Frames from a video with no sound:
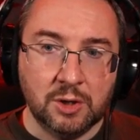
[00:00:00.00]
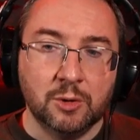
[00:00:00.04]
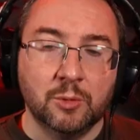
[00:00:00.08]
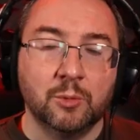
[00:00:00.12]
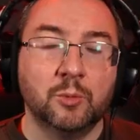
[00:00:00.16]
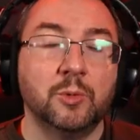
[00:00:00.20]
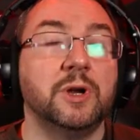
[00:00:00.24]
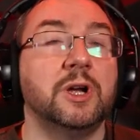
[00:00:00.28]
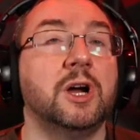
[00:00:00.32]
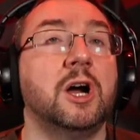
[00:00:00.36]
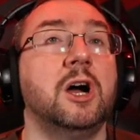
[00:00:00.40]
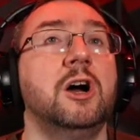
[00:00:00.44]

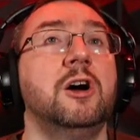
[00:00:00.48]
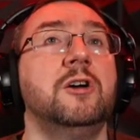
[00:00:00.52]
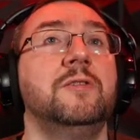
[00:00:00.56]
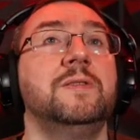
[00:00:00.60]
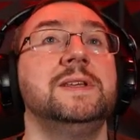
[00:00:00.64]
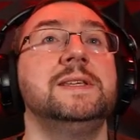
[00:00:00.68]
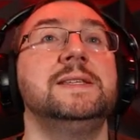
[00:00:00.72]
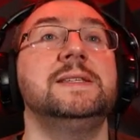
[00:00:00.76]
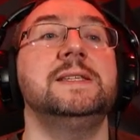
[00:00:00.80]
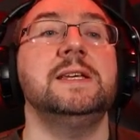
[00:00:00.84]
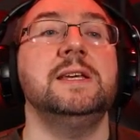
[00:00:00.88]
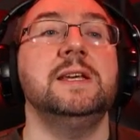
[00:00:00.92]
We are
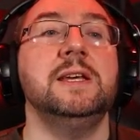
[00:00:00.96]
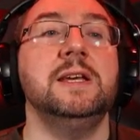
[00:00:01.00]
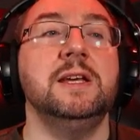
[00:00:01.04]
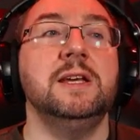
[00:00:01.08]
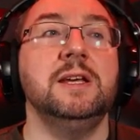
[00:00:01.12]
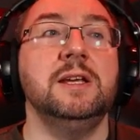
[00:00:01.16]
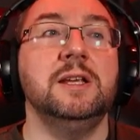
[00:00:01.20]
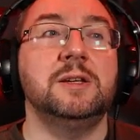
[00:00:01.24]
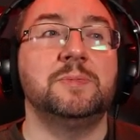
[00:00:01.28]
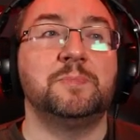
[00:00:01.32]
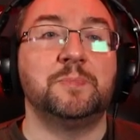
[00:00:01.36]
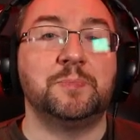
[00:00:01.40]

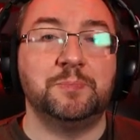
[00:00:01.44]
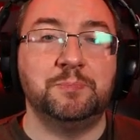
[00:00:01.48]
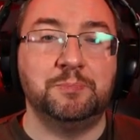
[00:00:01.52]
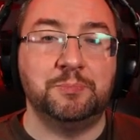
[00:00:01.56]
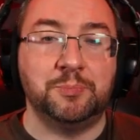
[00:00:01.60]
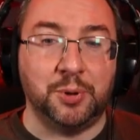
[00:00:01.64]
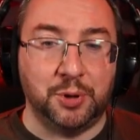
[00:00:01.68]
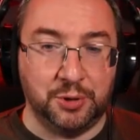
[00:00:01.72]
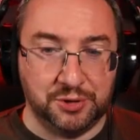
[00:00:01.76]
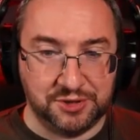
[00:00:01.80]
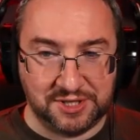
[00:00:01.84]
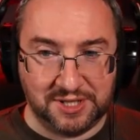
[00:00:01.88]
indeed
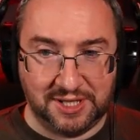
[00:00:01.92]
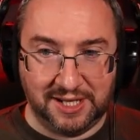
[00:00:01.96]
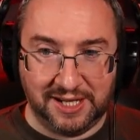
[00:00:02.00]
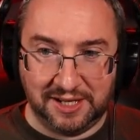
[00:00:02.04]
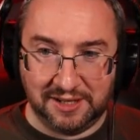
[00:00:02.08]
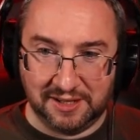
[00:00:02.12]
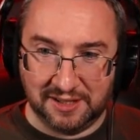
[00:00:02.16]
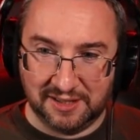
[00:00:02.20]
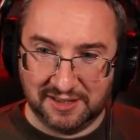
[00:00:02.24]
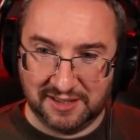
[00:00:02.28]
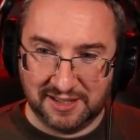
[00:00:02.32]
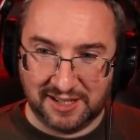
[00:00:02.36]

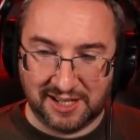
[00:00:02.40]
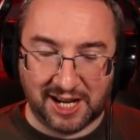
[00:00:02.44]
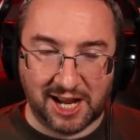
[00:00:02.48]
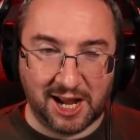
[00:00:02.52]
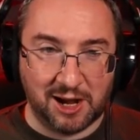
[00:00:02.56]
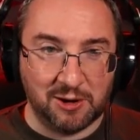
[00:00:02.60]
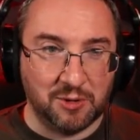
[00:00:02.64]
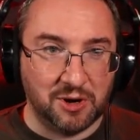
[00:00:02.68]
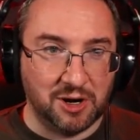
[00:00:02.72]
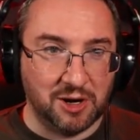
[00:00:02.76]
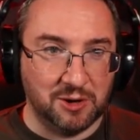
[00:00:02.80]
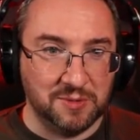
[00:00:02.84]
puzzling.
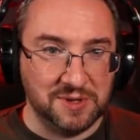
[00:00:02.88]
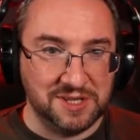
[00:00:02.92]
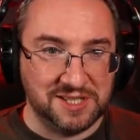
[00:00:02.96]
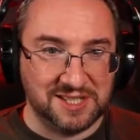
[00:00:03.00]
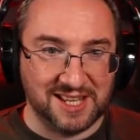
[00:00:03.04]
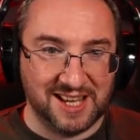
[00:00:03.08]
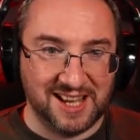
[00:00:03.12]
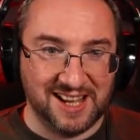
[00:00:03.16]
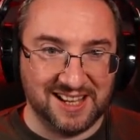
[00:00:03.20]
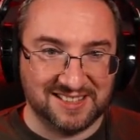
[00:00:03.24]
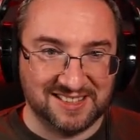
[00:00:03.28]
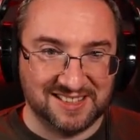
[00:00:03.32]
How are we,
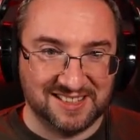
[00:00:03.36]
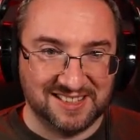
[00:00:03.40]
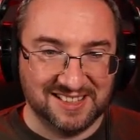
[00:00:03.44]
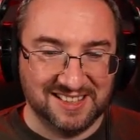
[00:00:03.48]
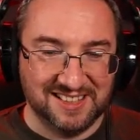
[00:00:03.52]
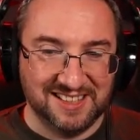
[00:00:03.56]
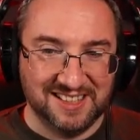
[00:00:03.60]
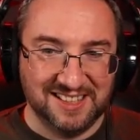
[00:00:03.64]
Seth?